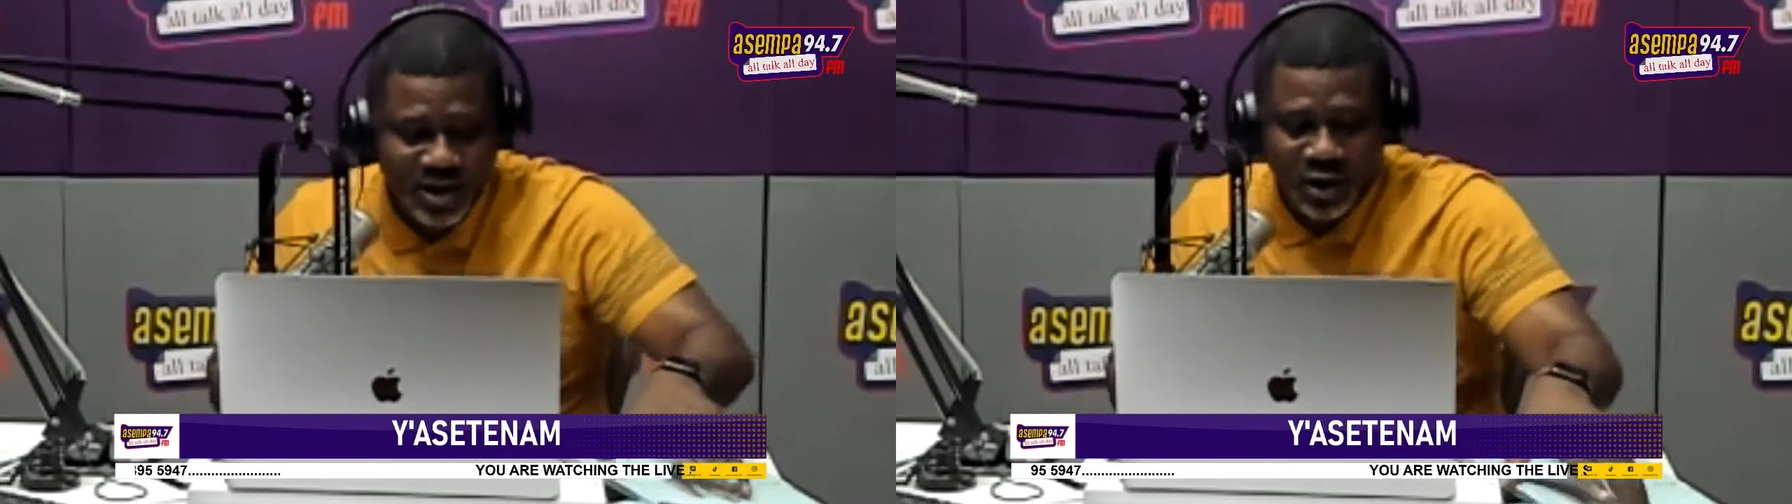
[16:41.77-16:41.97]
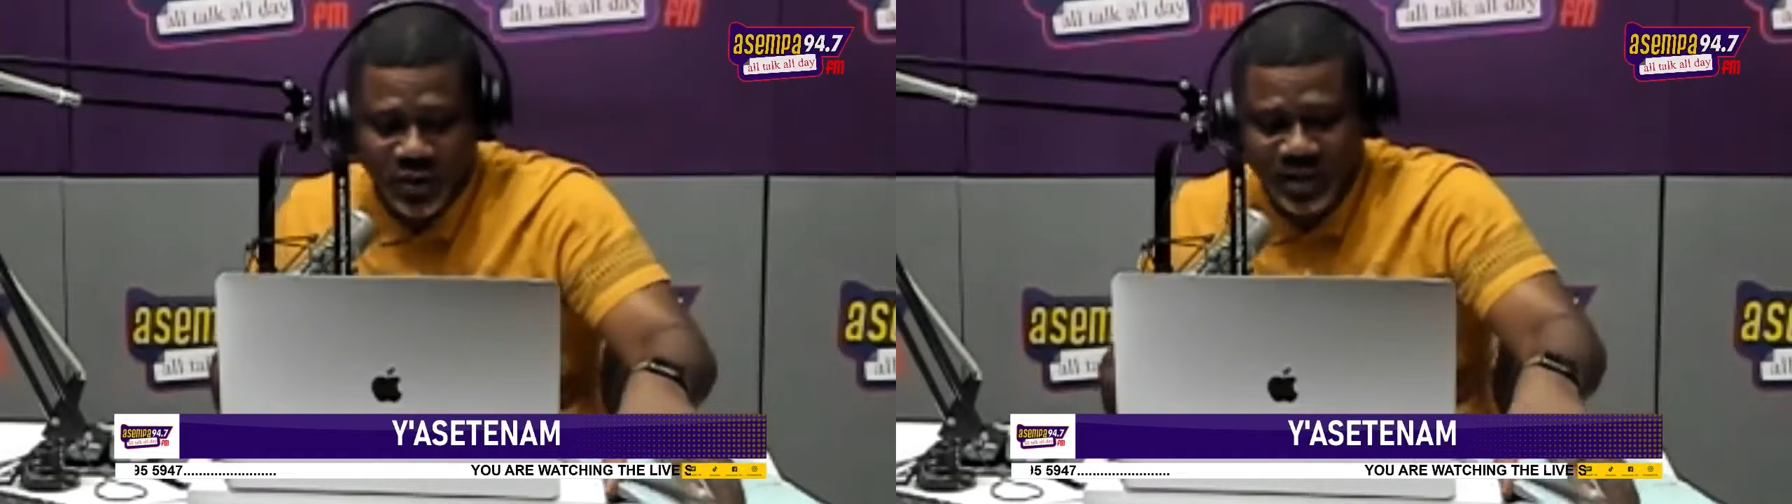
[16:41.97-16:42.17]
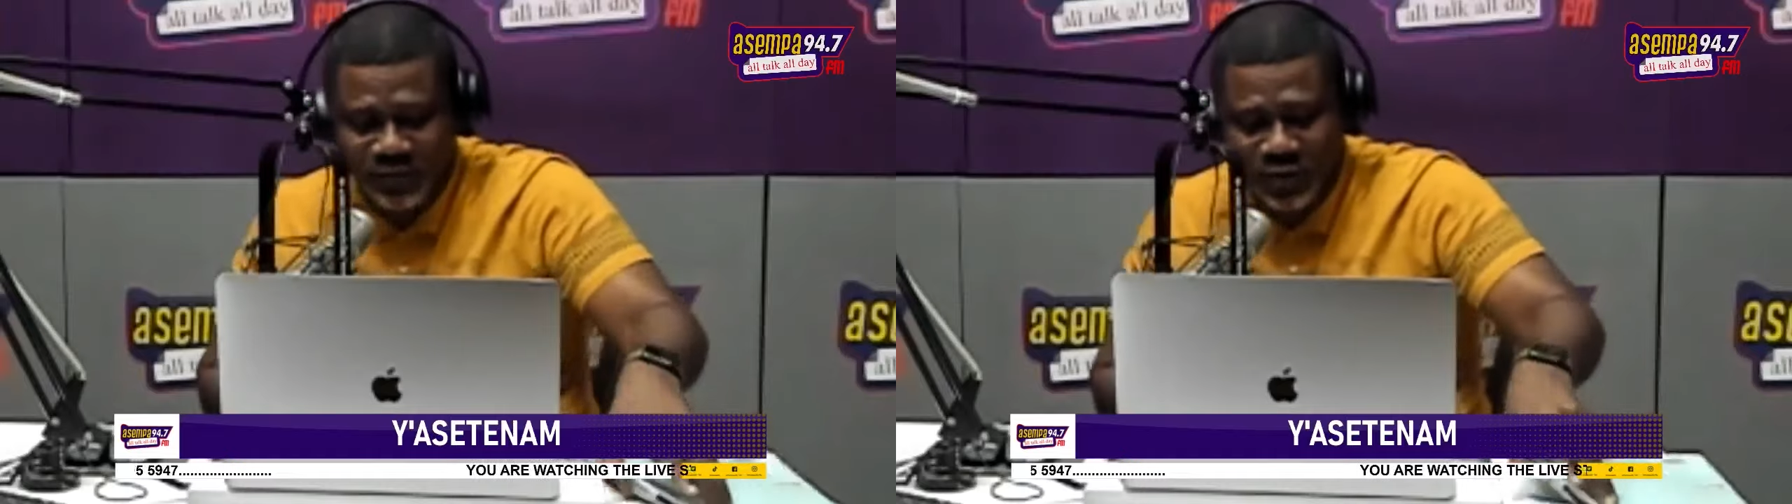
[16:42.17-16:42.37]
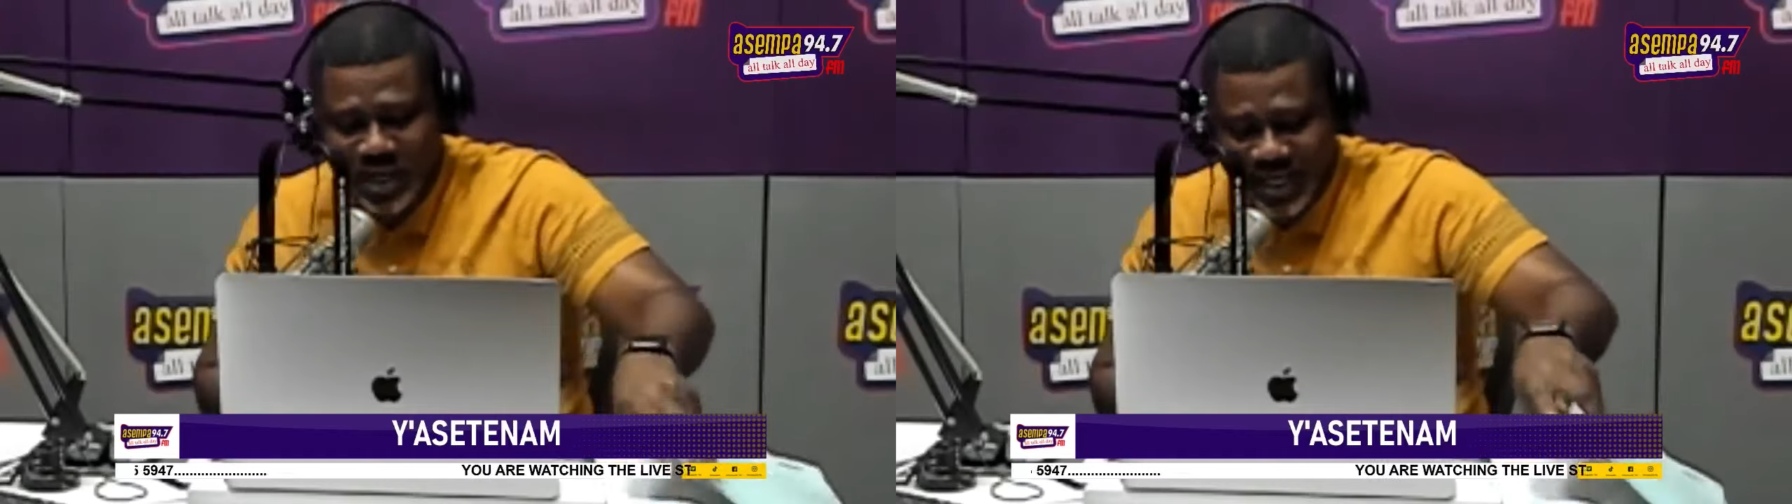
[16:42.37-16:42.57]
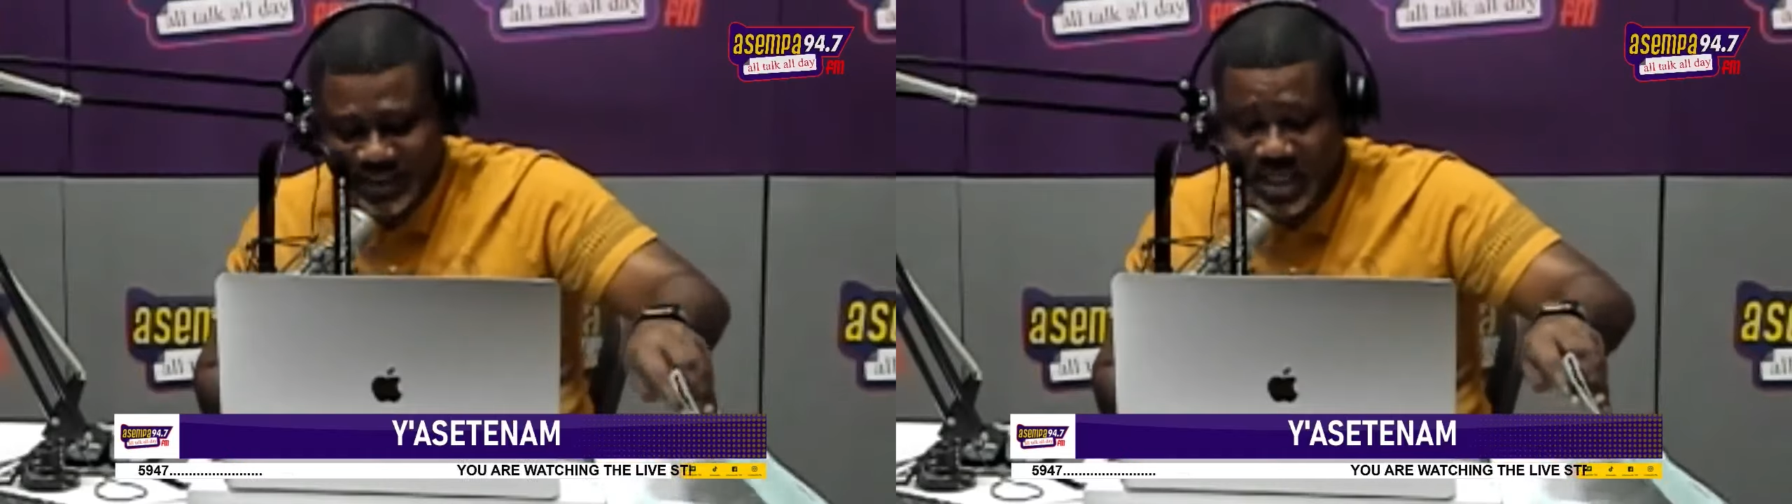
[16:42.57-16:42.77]
on the phone
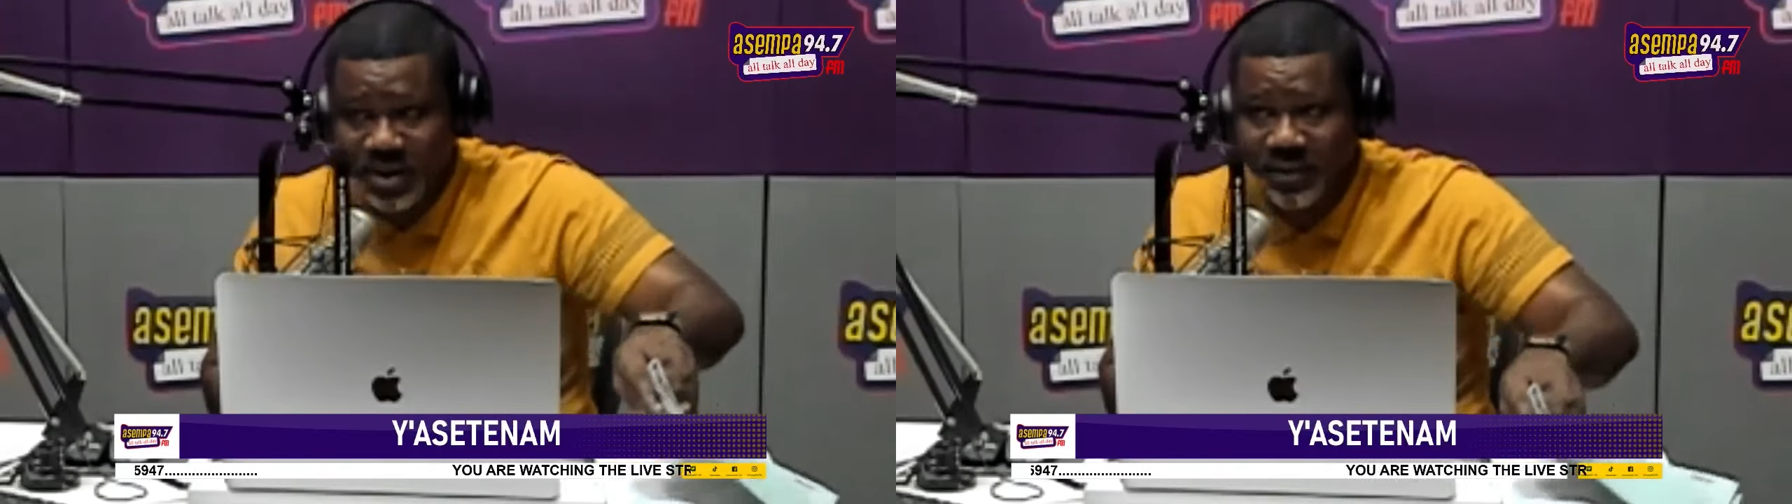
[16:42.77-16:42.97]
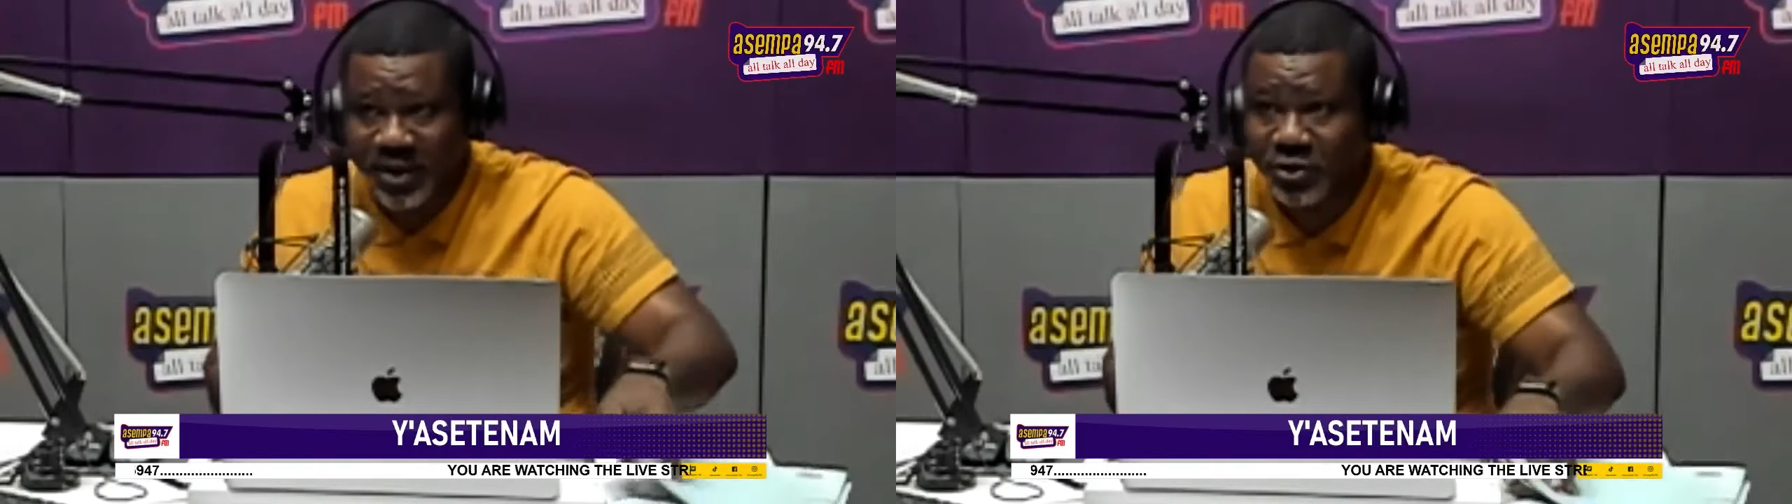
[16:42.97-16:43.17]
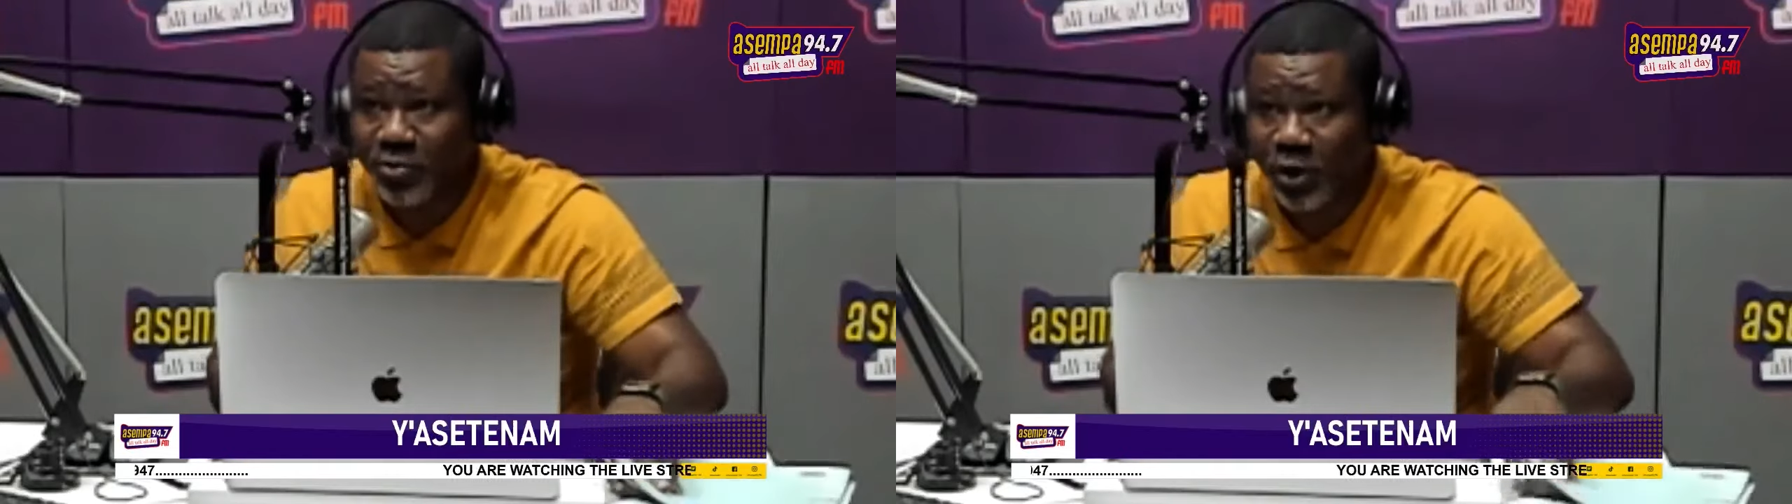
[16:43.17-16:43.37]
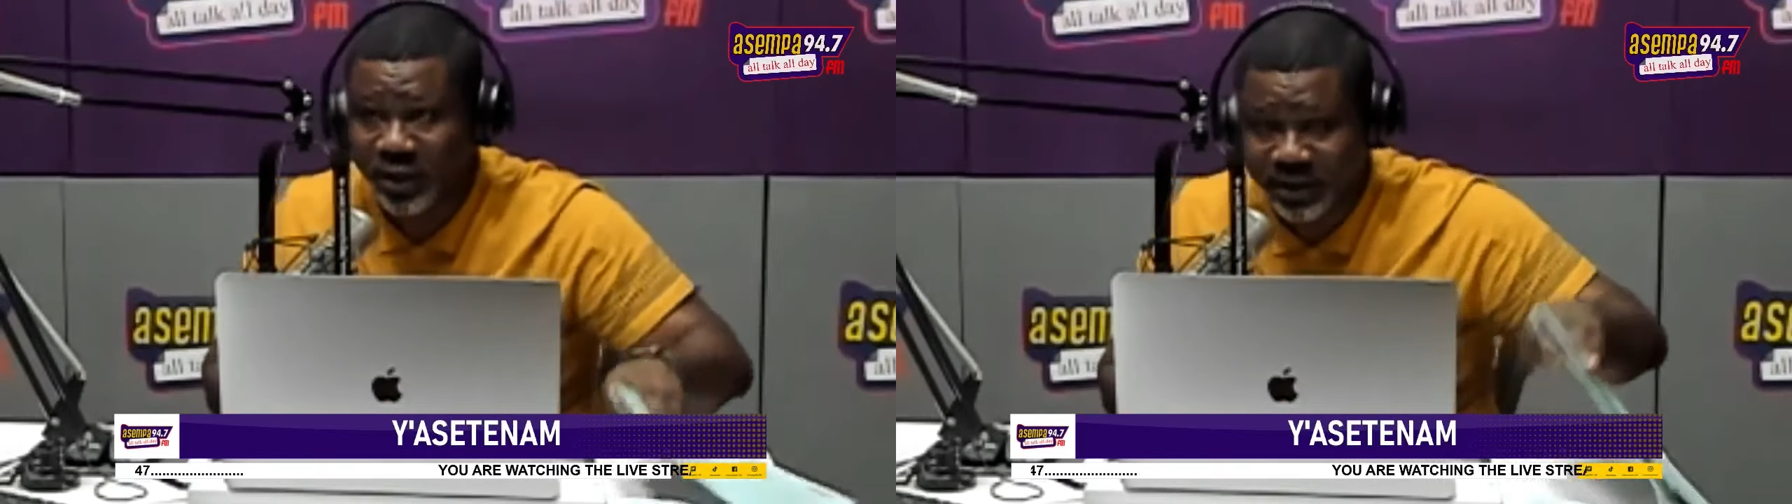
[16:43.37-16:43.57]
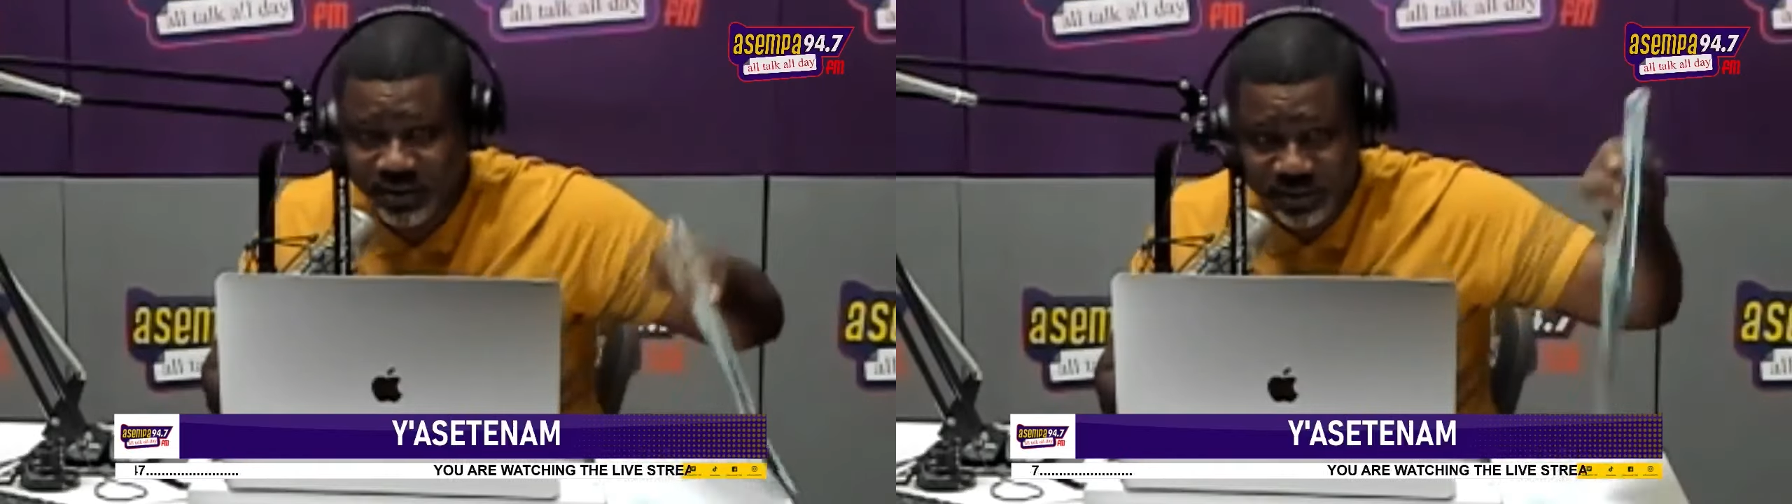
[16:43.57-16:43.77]
lines. Emame. Good
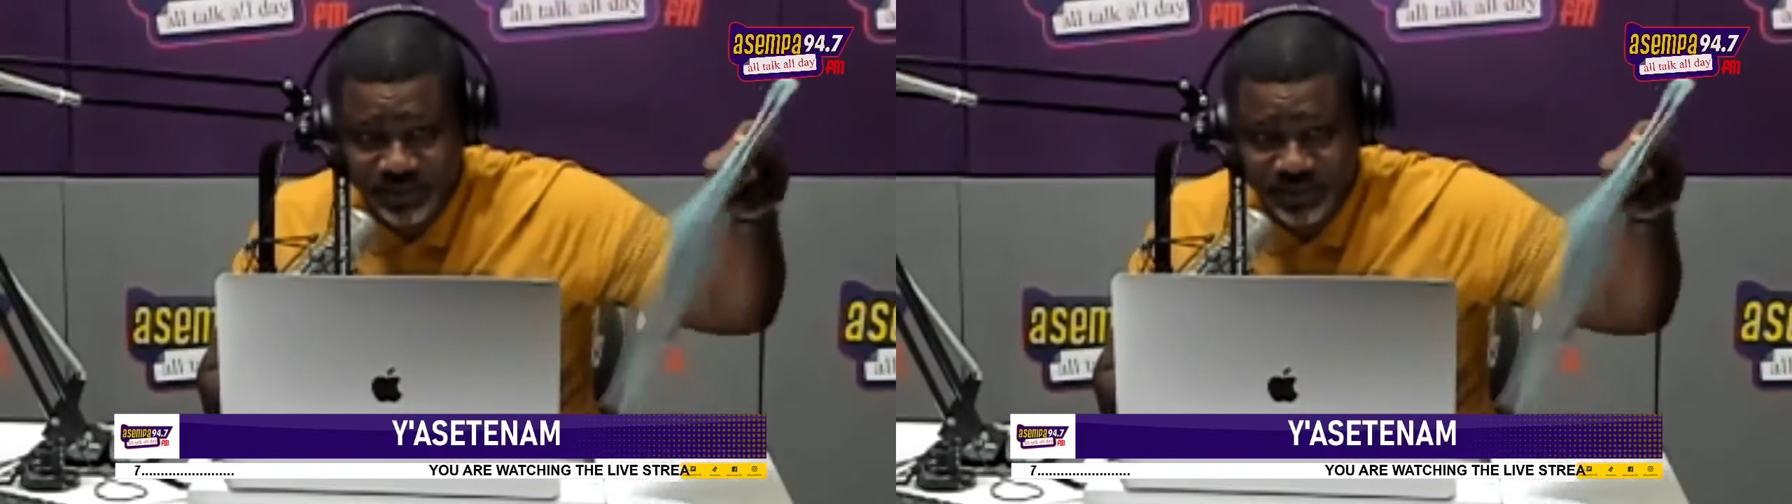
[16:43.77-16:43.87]
morning.